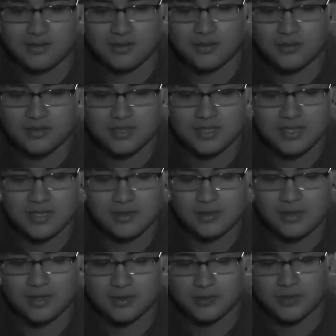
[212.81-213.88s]
usually
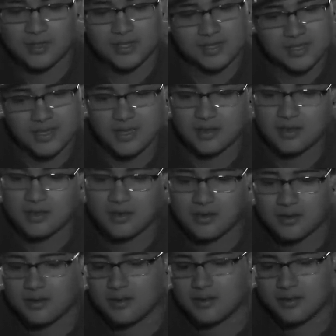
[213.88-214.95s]
the kids with the siete
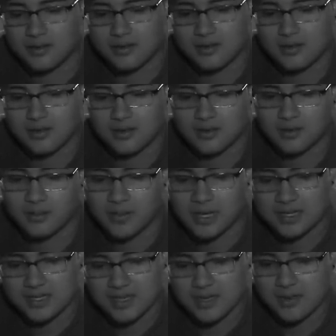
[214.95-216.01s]
are
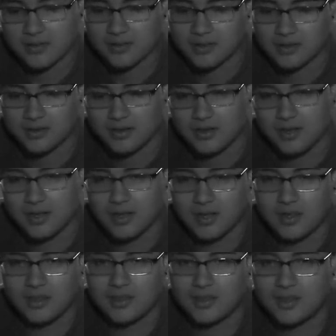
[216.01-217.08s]
my town the
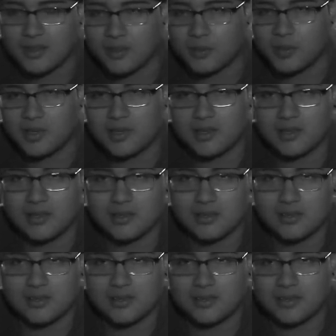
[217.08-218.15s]
the Colombian kids
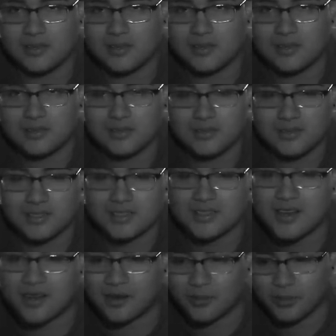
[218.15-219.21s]
you know the
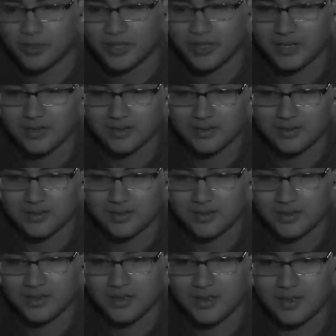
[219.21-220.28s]
soccer players
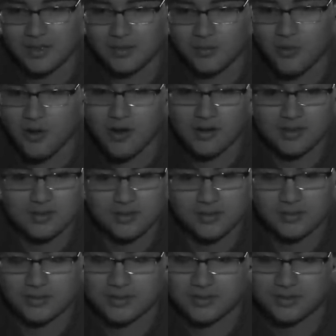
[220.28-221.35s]
Mohawks
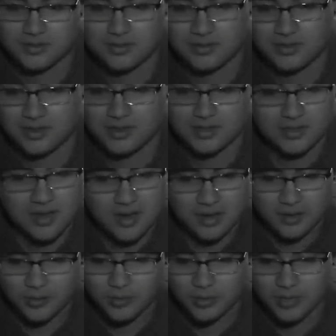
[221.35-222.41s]
too is
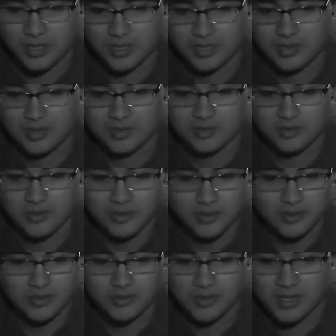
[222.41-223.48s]
soccer players
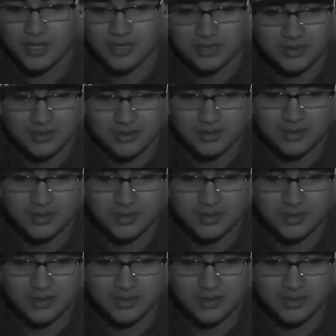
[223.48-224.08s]
or the crazy